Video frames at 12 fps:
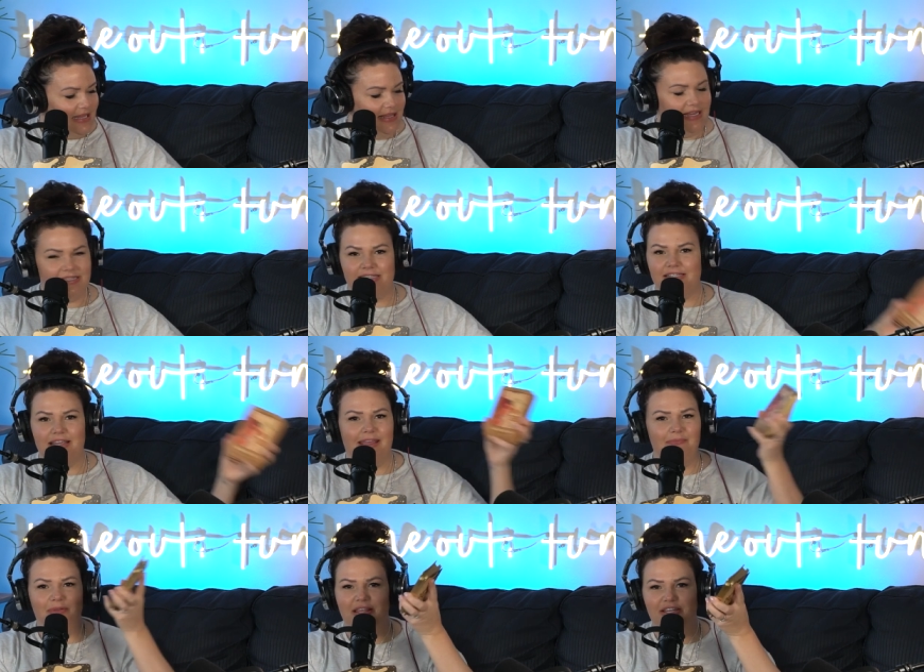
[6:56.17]
this is a
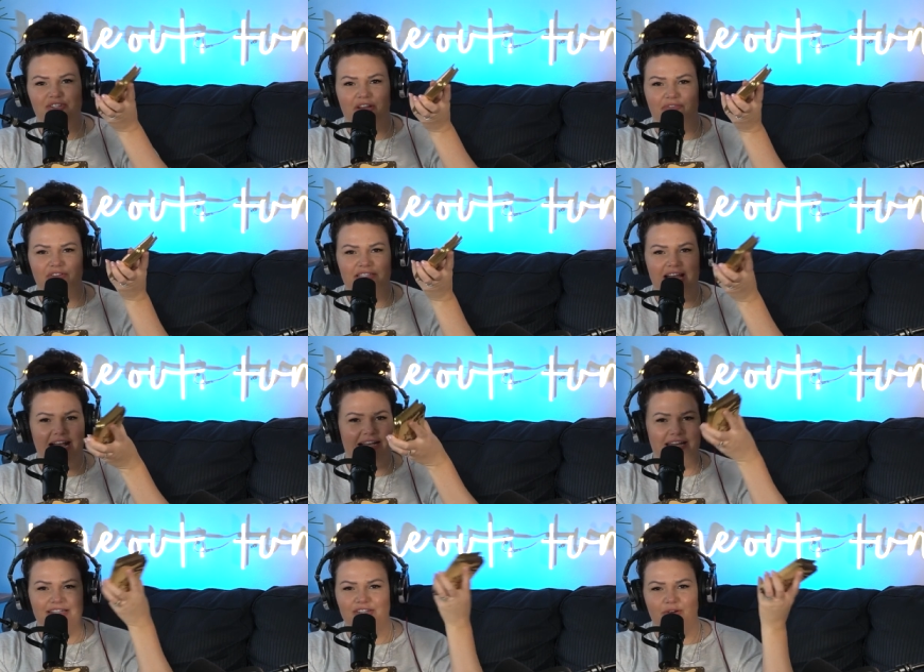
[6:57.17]
completely shuffled deck.
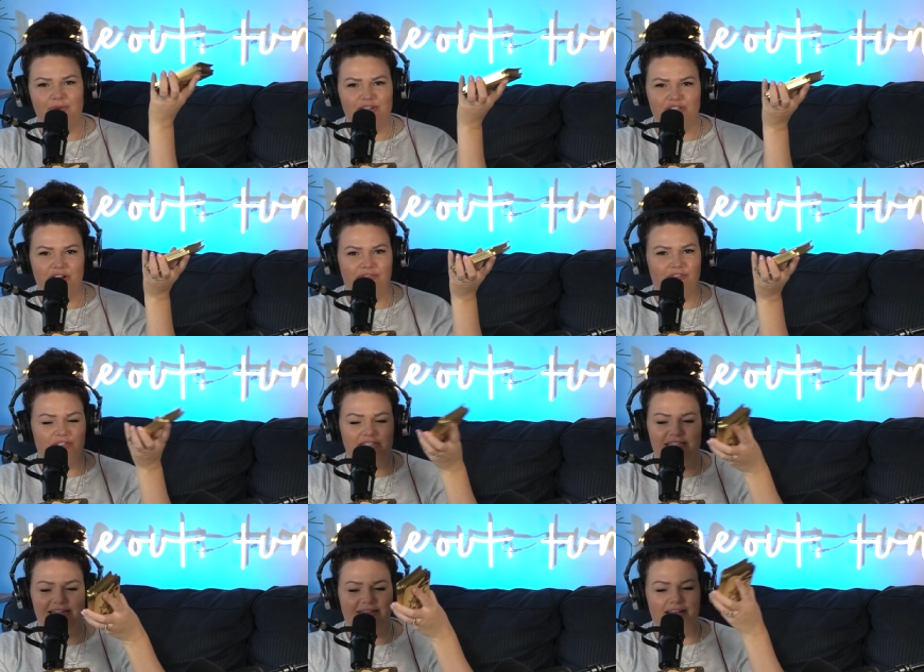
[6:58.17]
It's always shuffled.
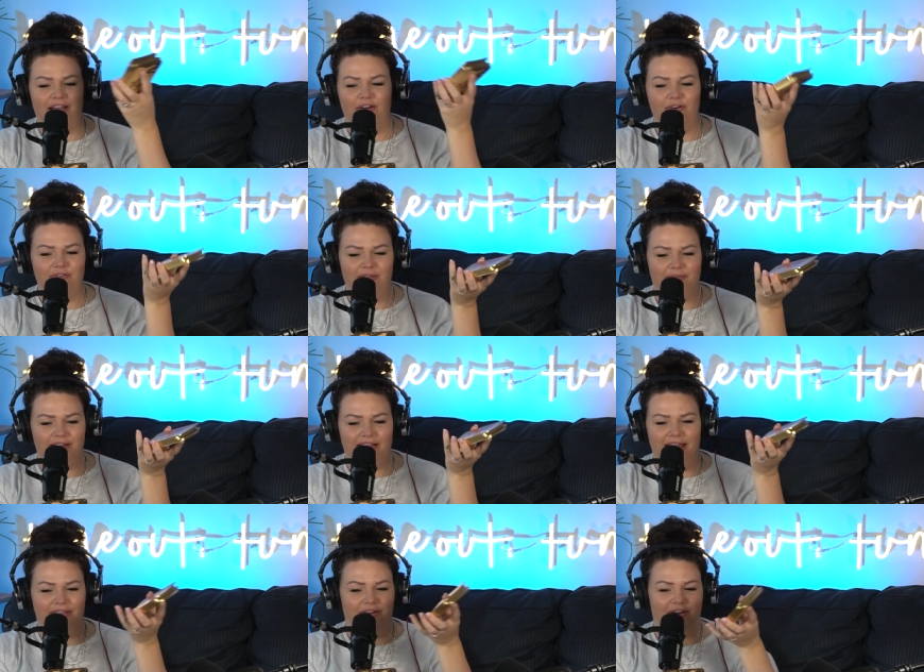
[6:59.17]
It's not like, oh, they were
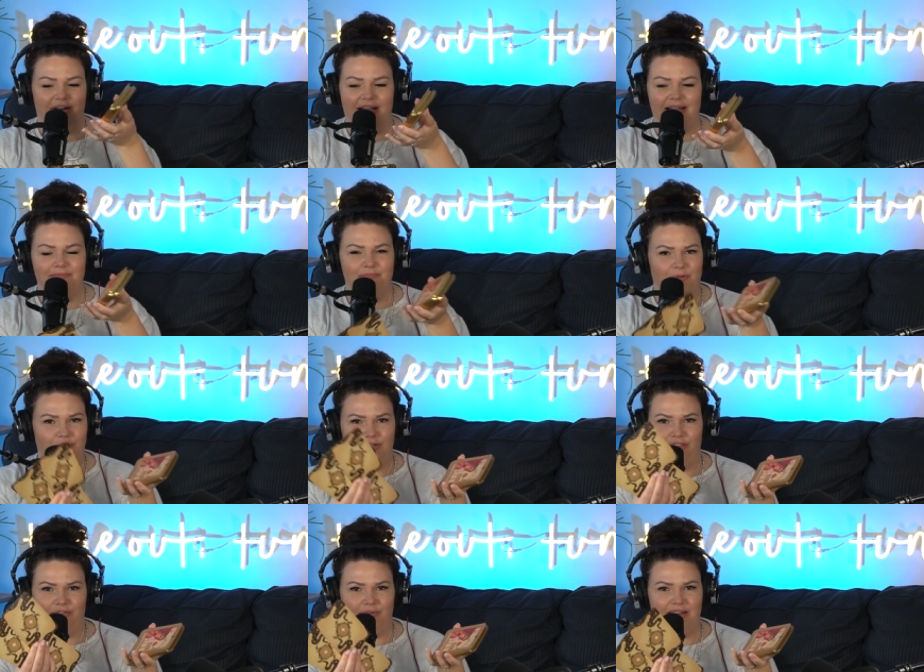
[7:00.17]
together. I pulled
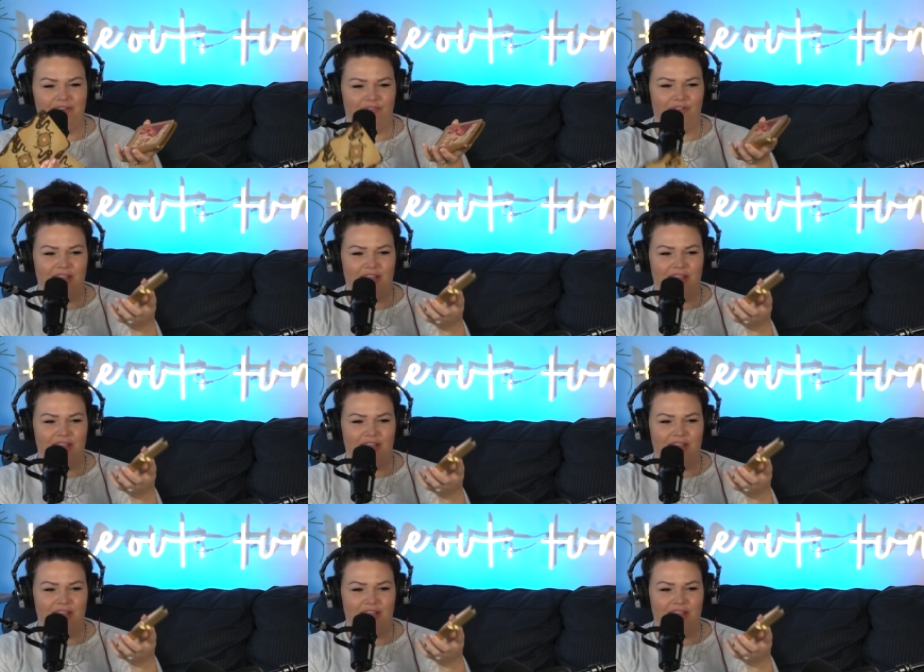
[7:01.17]
three different